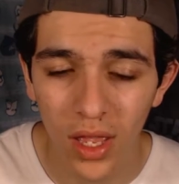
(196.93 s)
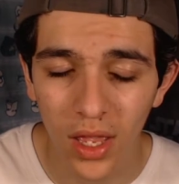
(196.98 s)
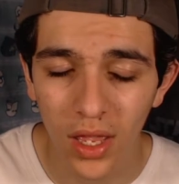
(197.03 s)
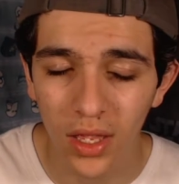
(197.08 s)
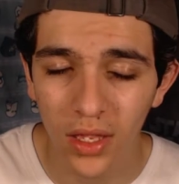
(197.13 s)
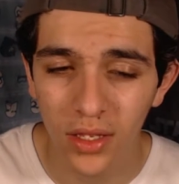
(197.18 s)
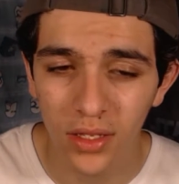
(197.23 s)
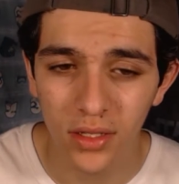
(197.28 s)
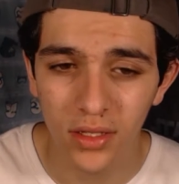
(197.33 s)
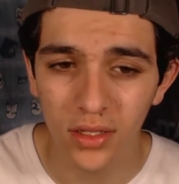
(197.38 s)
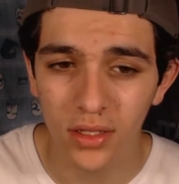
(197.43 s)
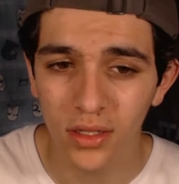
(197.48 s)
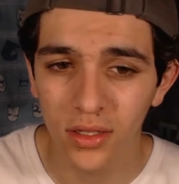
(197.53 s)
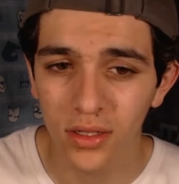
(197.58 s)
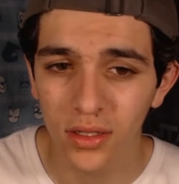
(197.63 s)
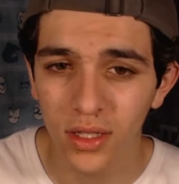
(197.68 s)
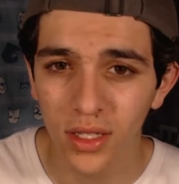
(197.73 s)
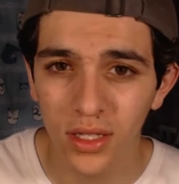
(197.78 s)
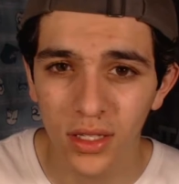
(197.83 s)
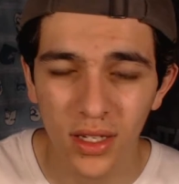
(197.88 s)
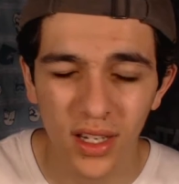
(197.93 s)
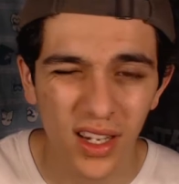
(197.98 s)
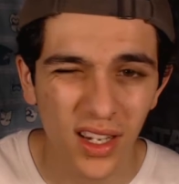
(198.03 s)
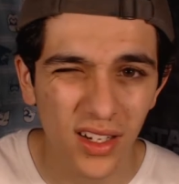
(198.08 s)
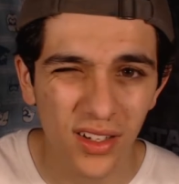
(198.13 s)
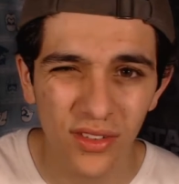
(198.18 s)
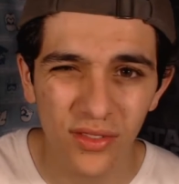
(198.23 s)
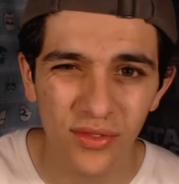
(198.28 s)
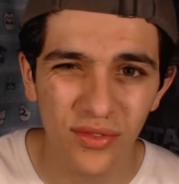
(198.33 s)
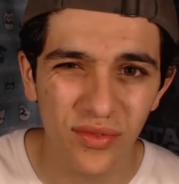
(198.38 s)
And they
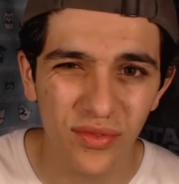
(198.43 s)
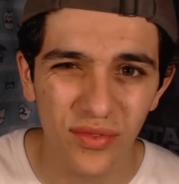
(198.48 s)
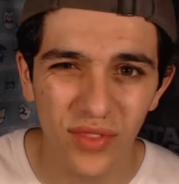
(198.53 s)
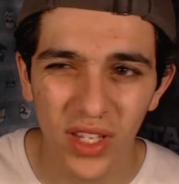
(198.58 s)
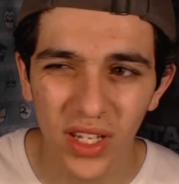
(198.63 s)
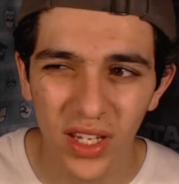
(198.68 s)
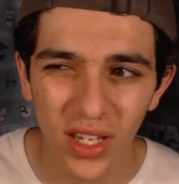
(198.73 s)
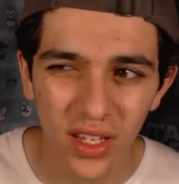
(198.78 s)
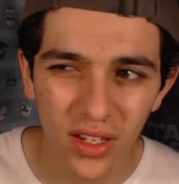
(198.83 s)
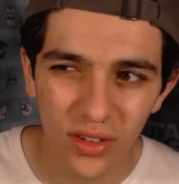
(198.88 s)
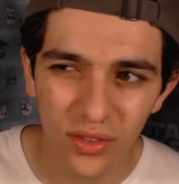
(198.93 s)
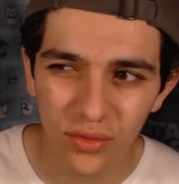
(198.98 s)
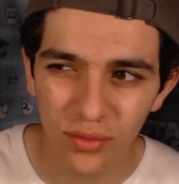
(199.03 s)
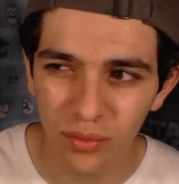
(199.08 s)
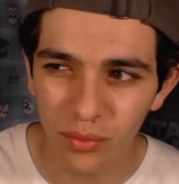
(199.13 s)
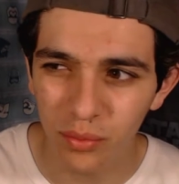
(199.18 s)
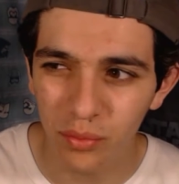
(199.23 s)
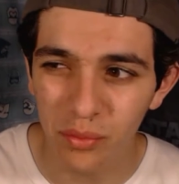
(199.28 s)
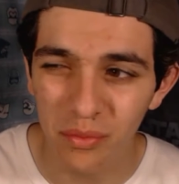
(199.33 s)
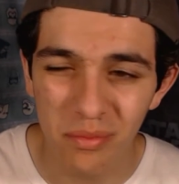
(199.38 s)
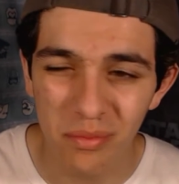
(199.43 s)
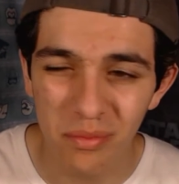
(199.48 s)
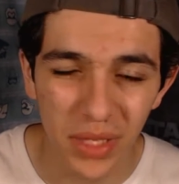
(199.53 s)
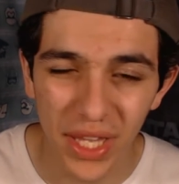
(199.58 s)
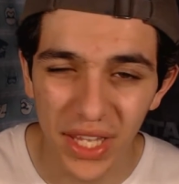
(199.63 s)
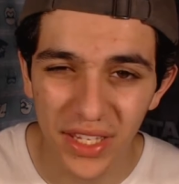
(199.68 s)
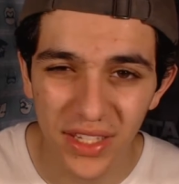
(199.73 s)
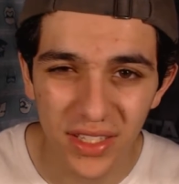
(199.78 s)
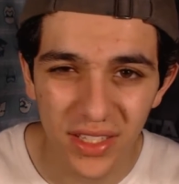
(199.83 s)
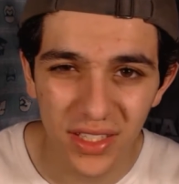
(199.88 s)
kind of
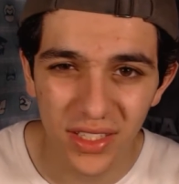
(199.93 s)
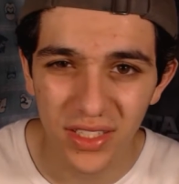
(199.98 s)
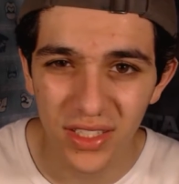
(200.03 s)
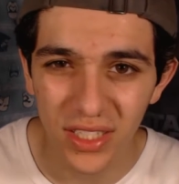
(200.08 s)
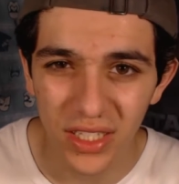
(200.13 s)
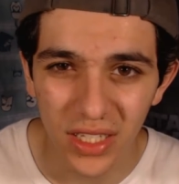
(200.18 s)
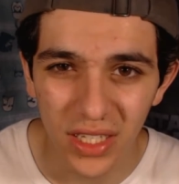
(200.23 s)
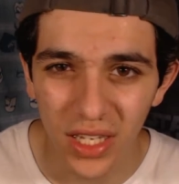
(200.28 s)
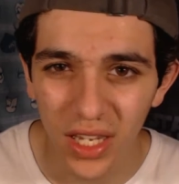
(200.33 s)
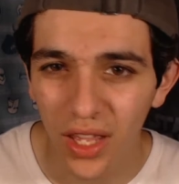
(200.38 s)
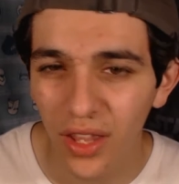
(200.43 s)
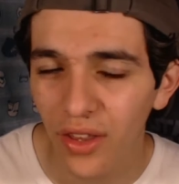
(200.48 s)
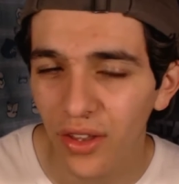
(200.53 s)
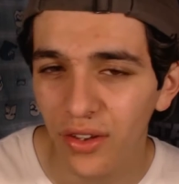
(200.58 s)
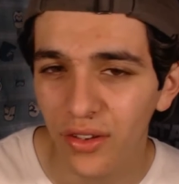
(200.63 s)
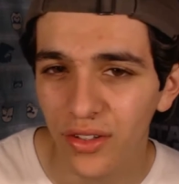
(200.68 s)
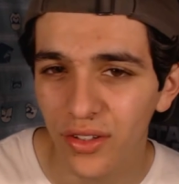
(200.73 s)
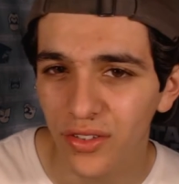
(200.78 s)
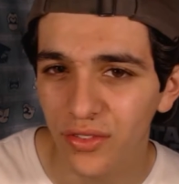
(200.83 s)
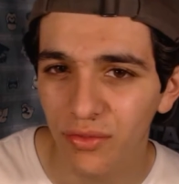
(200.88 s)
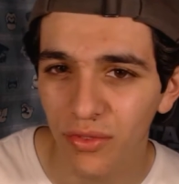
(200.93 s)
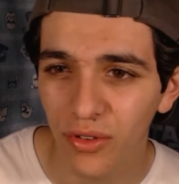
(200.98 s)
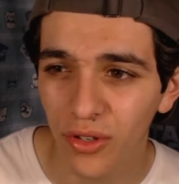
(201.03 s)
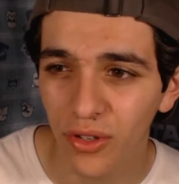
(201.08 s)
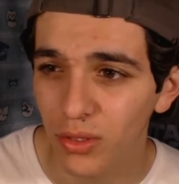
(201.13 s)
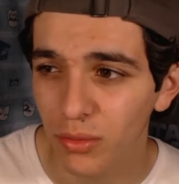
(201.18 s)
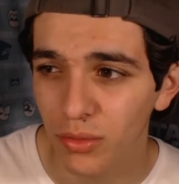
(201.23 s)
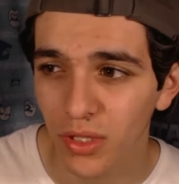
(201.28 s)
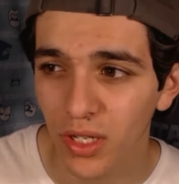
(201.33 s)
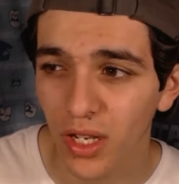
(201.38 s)
blended together as
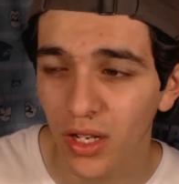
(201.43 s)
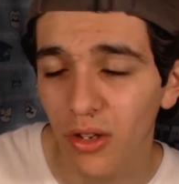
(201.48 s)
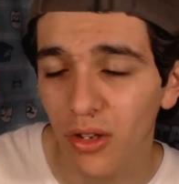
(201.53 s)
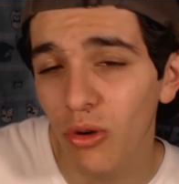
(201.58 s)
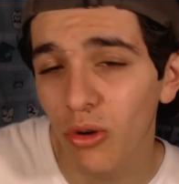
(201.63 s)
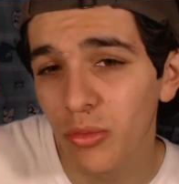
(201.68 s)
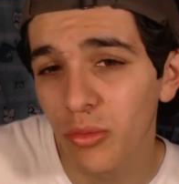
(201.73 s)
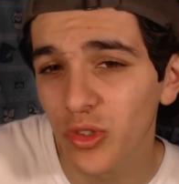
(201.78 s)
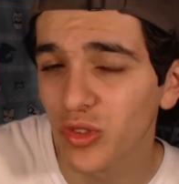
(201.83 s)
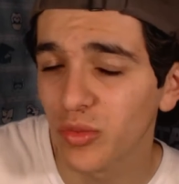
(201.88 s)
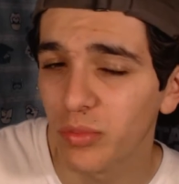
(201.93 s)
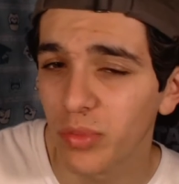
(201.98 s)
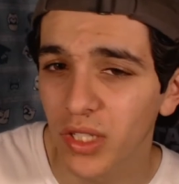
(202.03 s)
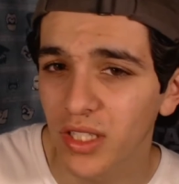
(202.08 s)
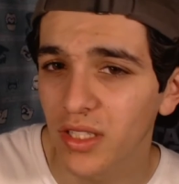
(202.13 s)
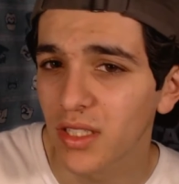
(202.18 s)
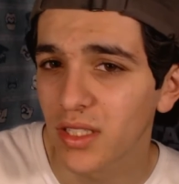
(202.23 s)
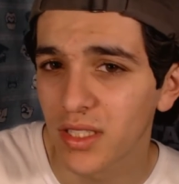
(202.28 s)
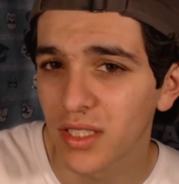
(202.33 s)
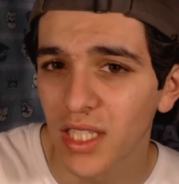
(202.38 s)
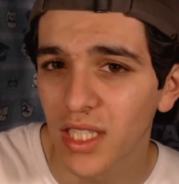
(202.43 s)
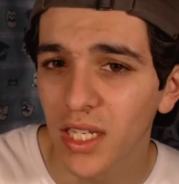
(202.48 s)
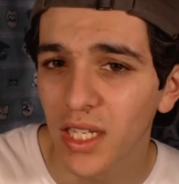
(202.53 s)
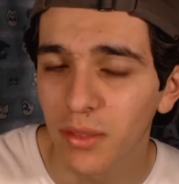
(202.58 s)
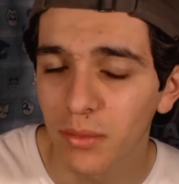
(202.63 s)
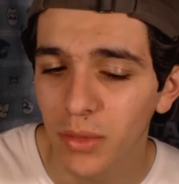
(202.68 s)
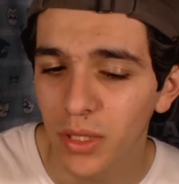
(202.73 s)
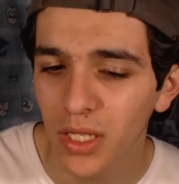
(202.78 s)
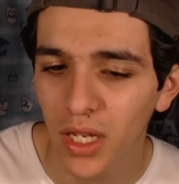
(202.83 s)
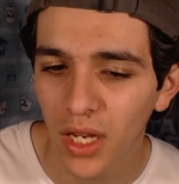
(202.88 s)
far as almost being the
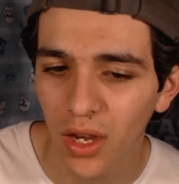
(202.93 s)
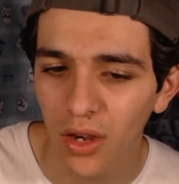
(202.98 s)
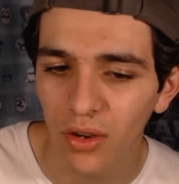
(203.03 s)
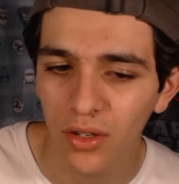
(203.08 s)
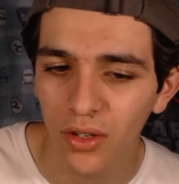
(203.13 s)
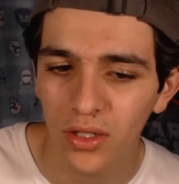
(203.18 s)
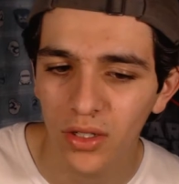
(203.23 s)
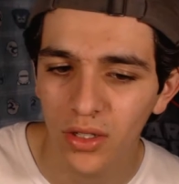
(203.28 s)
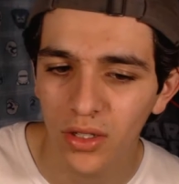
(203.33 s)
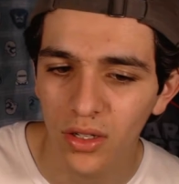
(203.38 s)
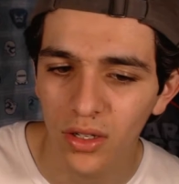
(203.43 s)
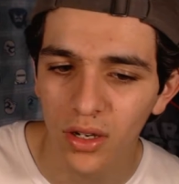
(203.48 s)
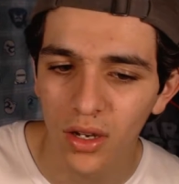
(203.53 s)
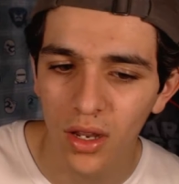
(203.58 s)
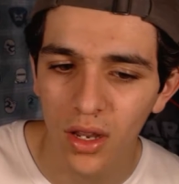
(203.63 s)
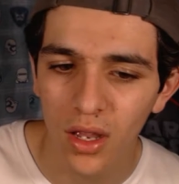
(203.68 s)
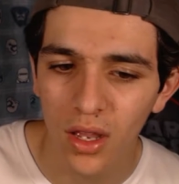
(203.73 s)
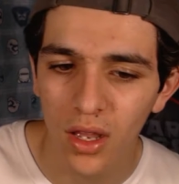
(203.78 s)
same character.